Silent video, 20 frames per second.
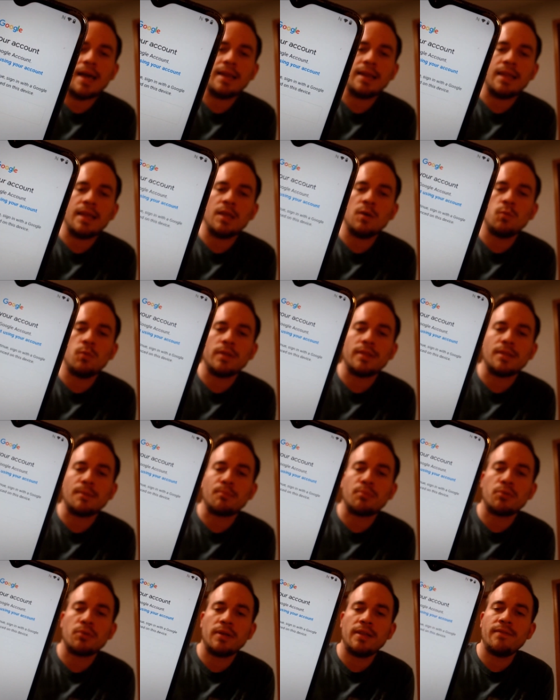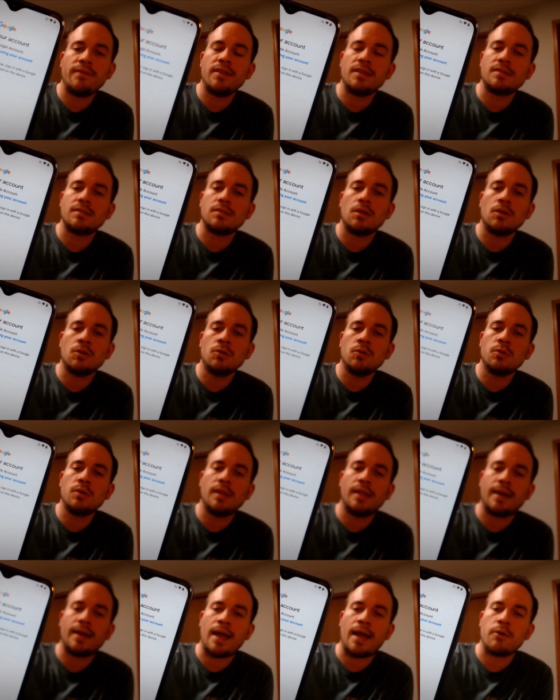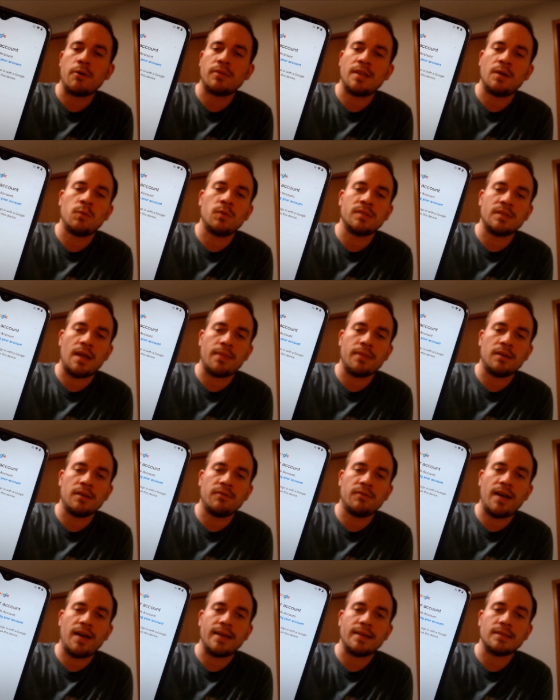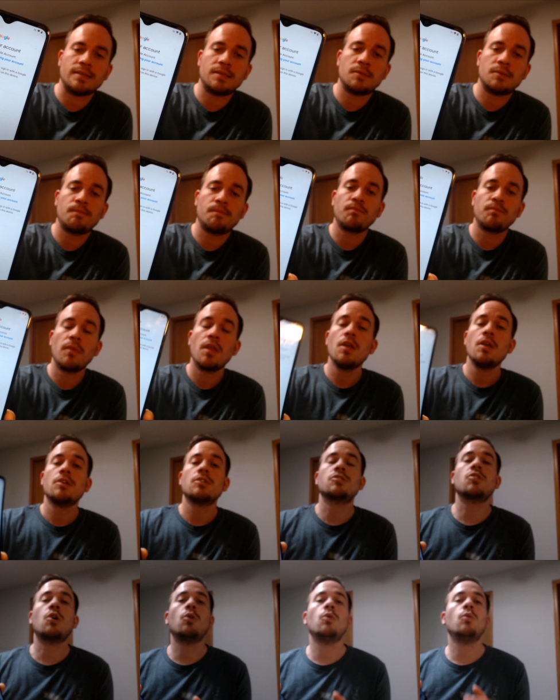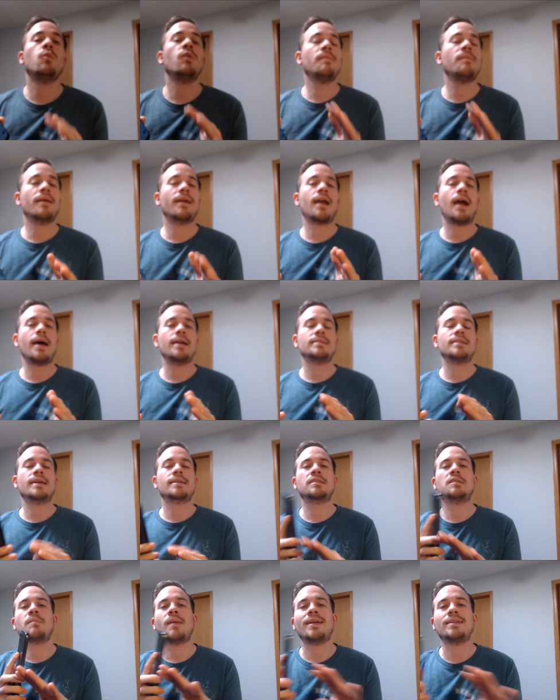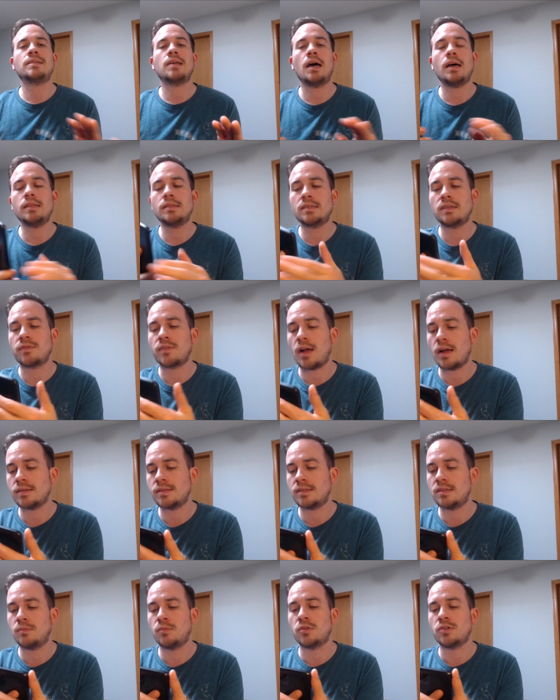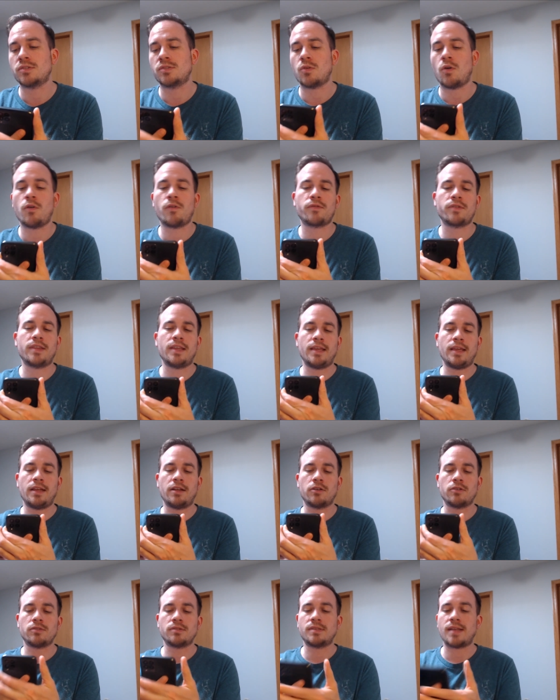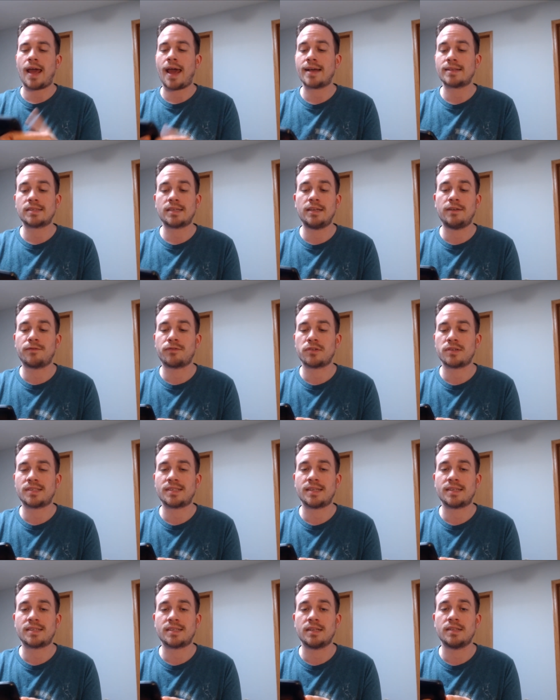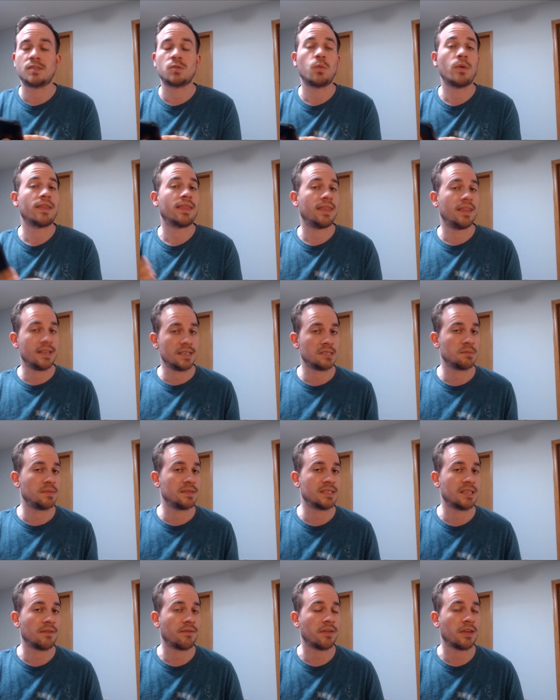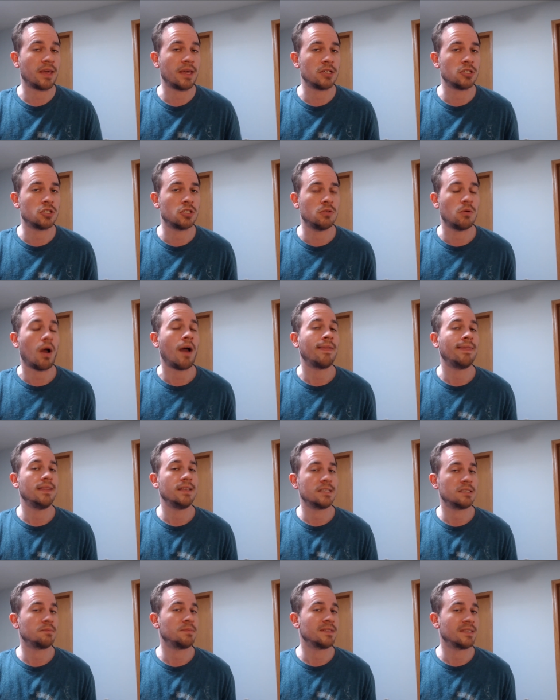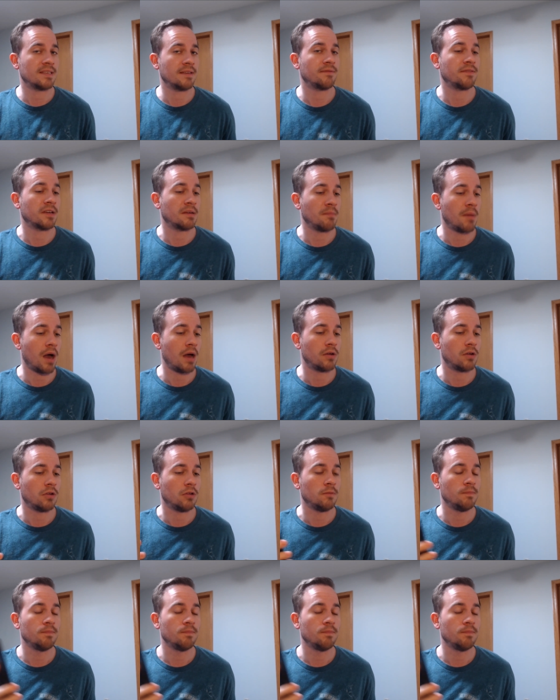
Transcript: in with the previous Google account that was on the device. So we've been contacted by tons of customers over the years asking for assistance with this specific issue on this specific model,